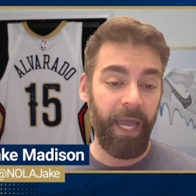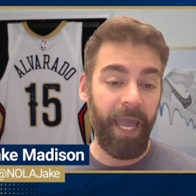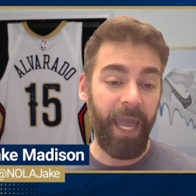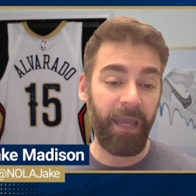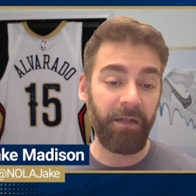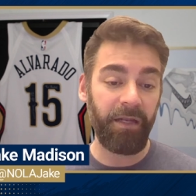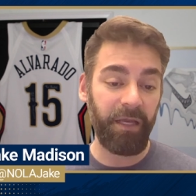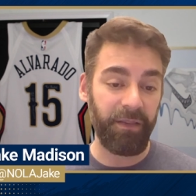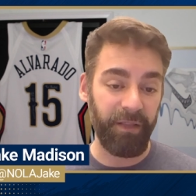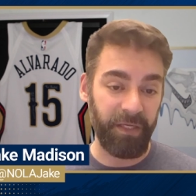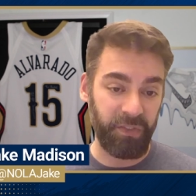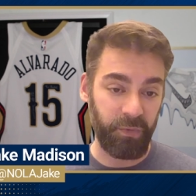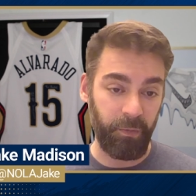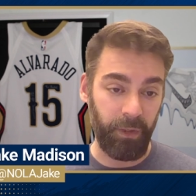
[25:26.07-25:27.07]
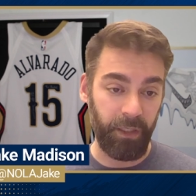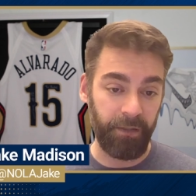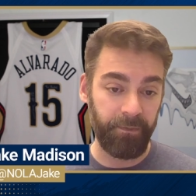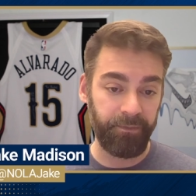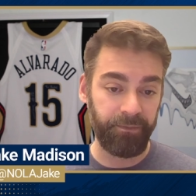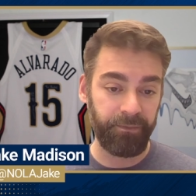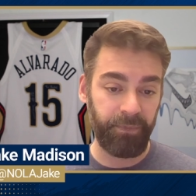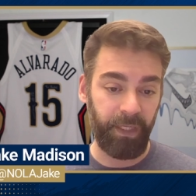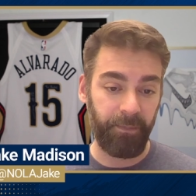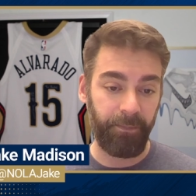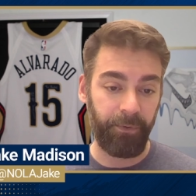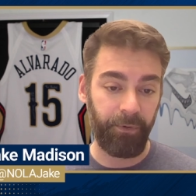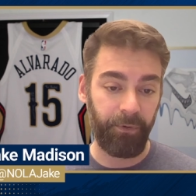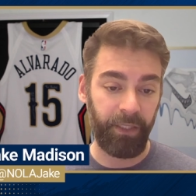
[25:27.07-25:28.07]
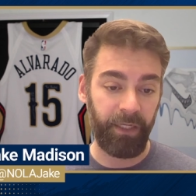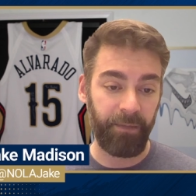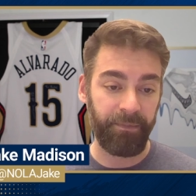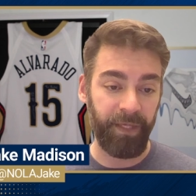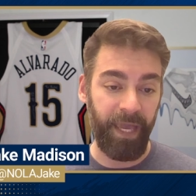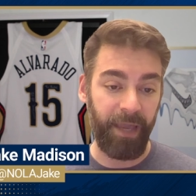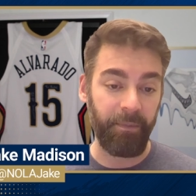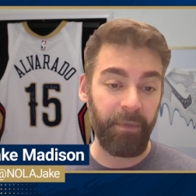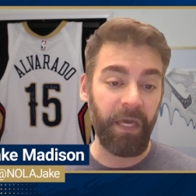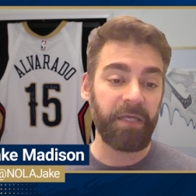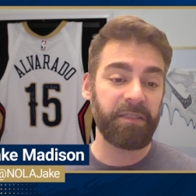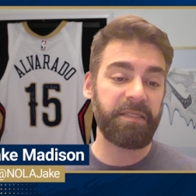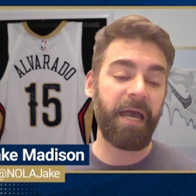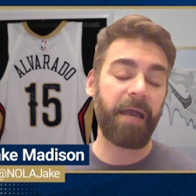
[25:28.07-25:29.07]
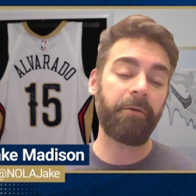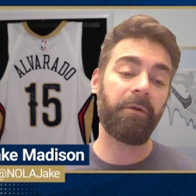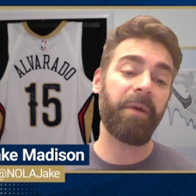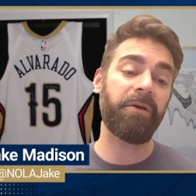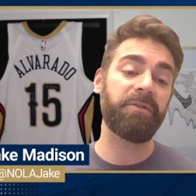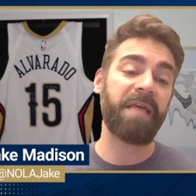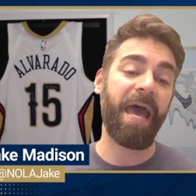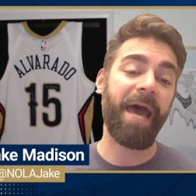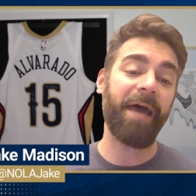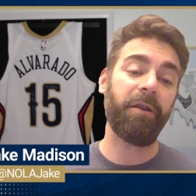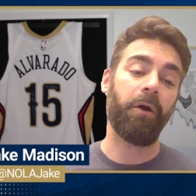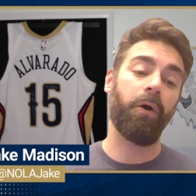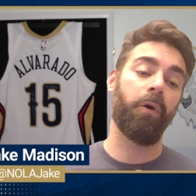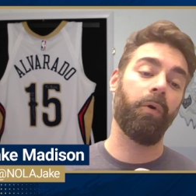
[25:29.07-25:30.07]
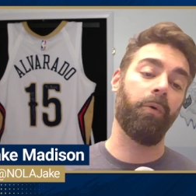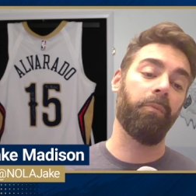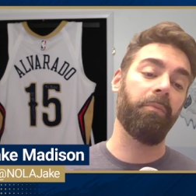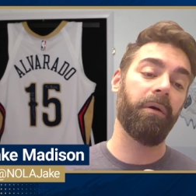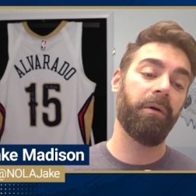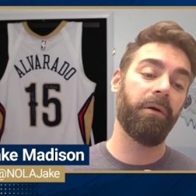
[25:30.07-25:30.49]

And in this one, I'm pulling up the game. Sacramento's at home.